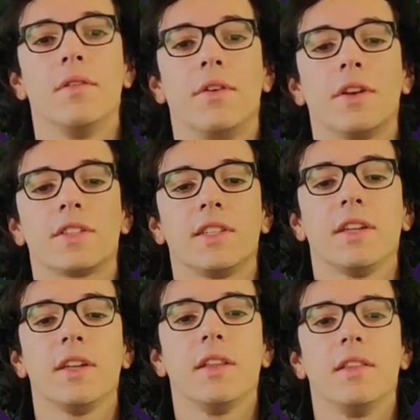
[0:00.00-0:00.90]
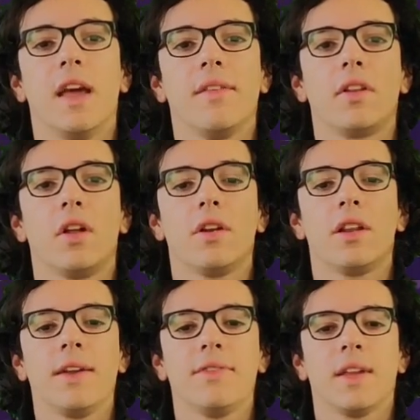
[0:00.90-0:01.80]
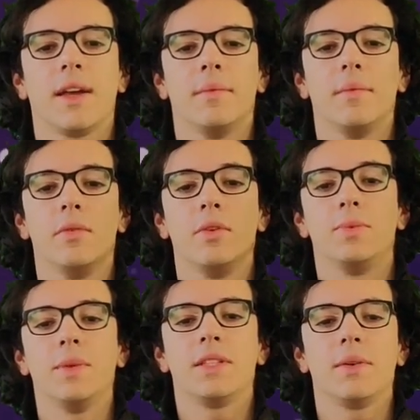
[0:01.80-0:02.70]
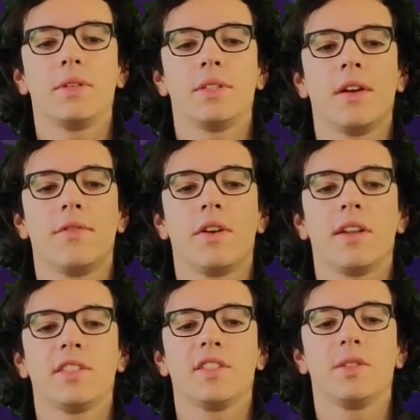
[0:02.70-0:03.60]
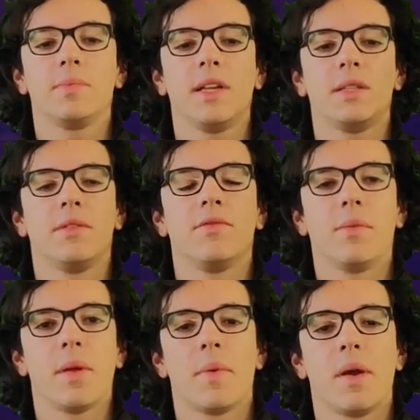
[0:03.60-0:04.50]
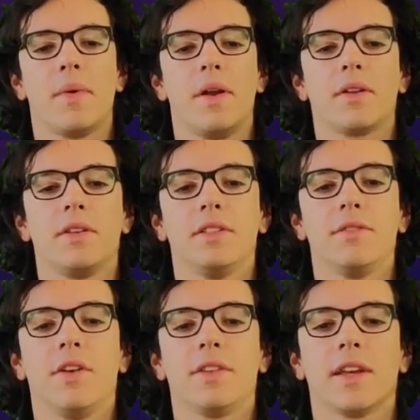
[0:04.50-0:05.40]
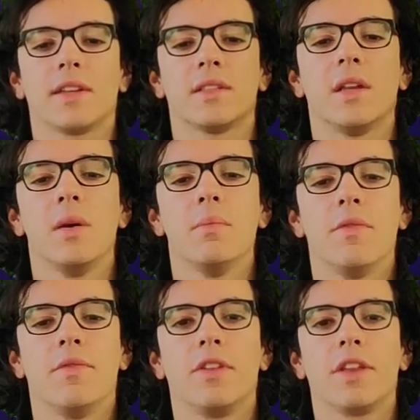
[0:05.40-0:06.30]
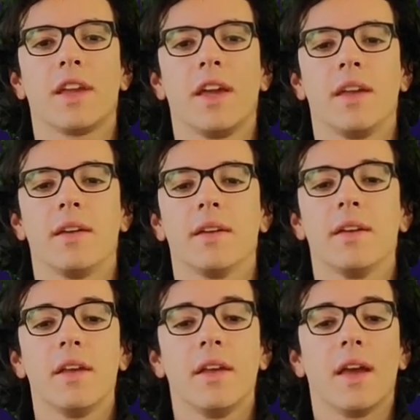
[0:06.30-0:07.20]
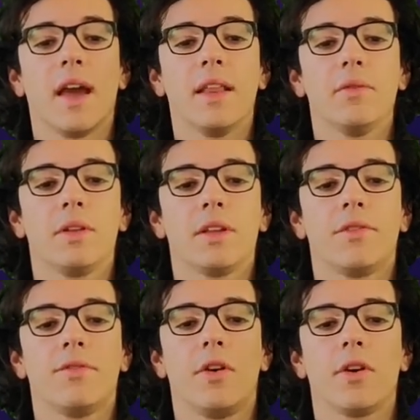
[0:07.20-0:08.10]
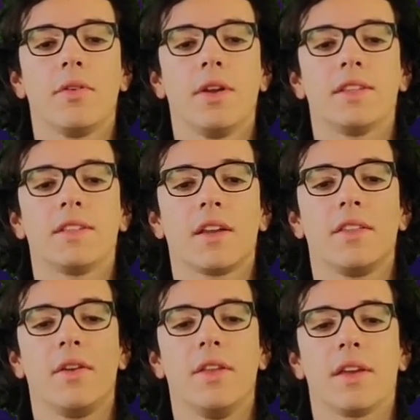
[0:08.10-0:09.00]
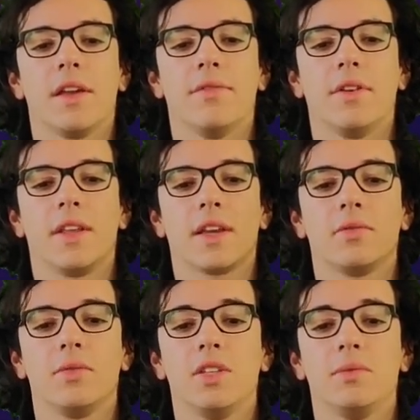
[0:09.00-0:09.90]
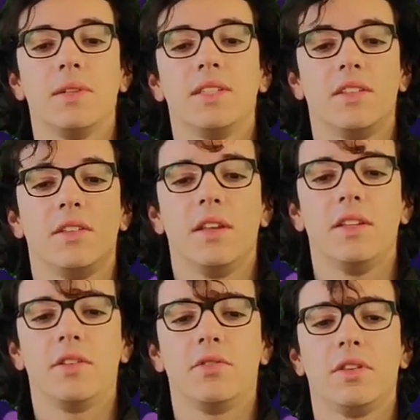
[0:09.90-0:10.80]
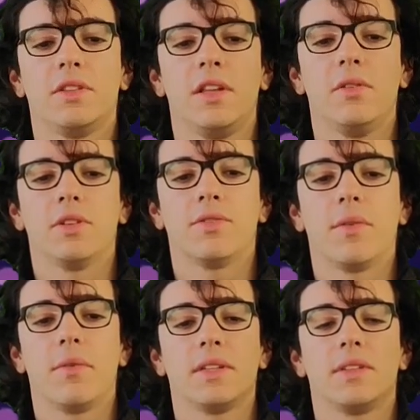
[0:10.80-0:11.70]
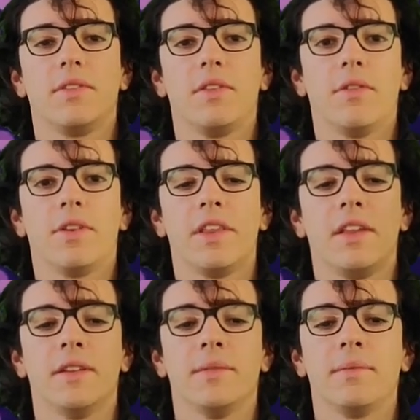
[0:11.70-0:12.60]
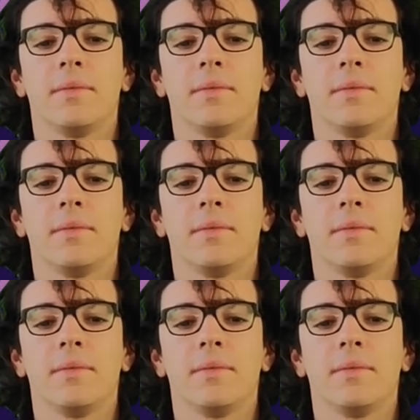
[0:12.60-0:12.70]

Firstly, they have a longer lifetime, which means they will suffer larger displacements from the primary collision vertex for decaying, Eth will therefore create a secondary decay vertex which is much easier to distinguish from the rest of our data.